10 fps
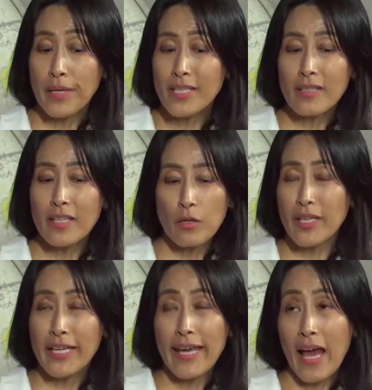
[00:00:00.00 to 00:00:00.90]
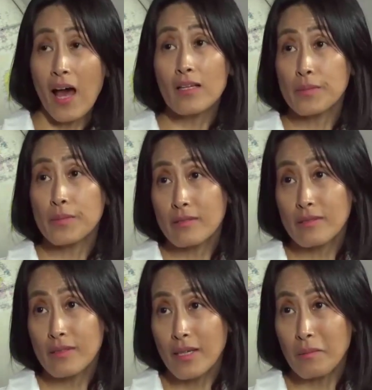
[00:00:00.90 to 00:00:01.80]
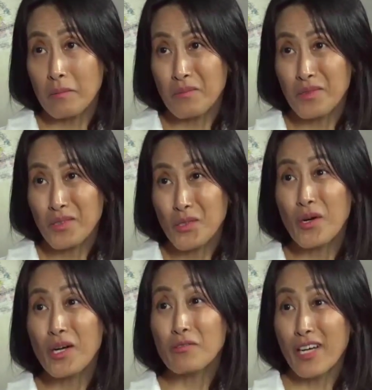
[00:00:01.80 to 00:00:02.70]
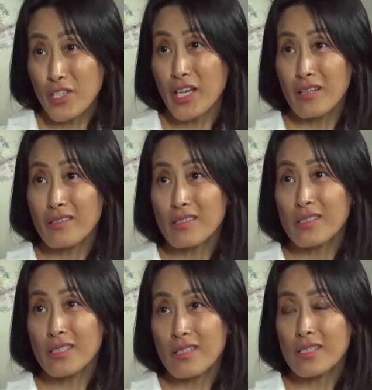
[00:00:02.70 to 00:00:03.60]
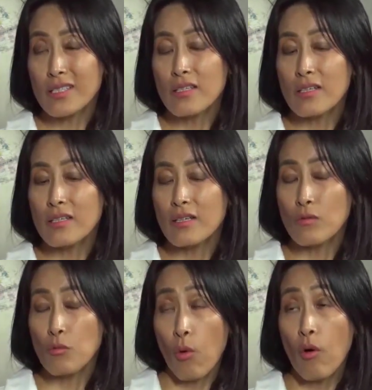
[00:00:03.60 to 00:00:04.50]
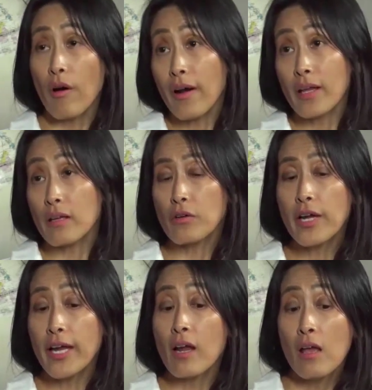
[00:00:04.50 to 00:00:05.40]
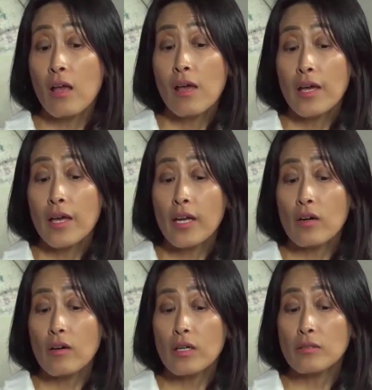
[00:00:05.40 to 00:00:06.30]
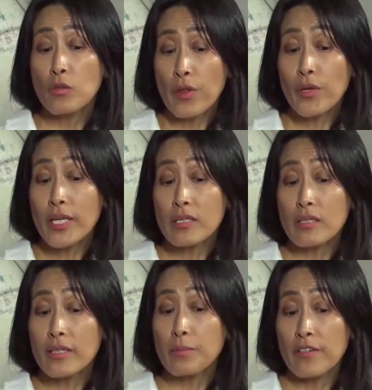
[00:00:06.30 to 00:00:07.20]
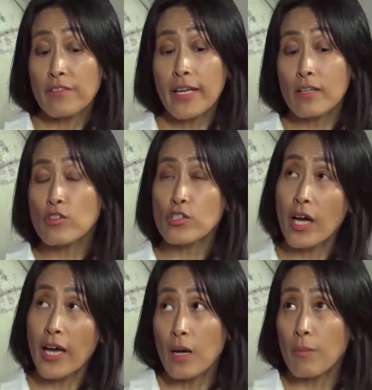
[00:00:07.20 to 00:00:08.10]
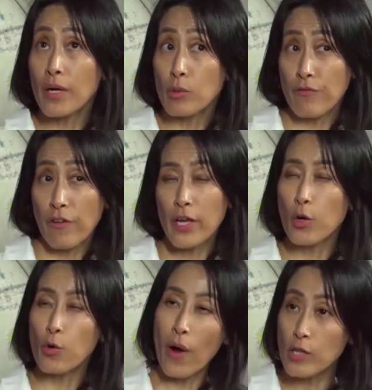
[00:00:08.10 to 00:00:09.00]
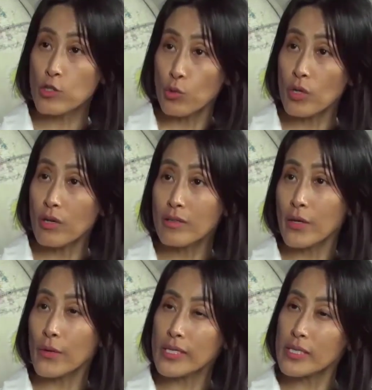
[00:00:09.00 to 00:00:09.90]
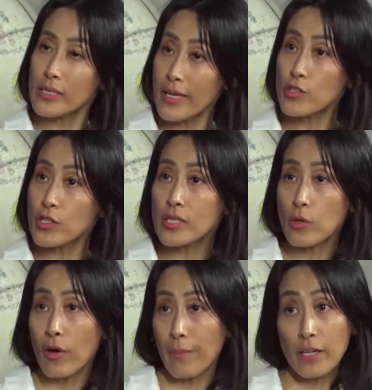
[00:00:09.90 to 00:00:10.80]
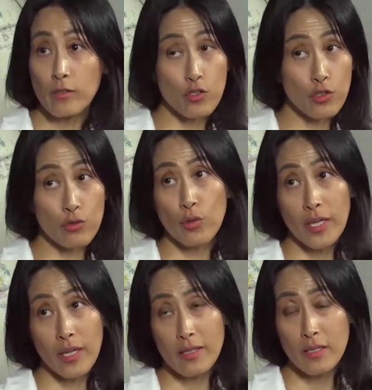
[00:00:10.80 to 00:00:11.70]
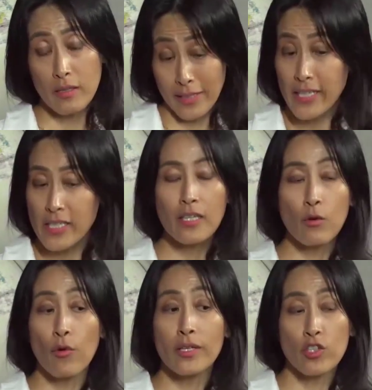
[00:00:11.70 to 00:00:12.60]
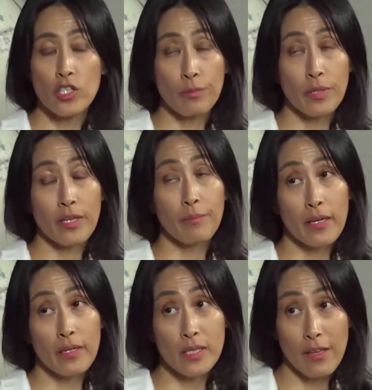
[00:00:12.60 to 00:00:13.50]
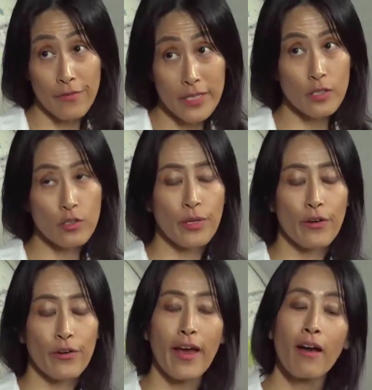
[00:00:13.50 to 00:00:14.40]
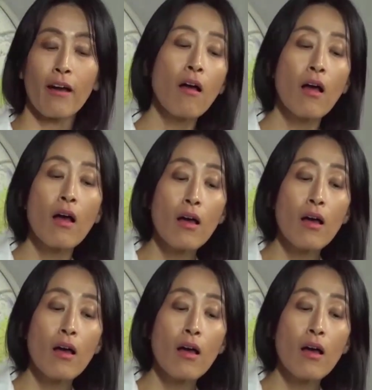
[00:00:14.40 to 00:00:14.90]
basically really galloped um, toward Russia since the war in Ukraine. You know, uh, North Korea started pivoting to China, but it was very gradual, you know, in stages, going back to June 2019 when Xi Jinping made a state visit to Pyongyang.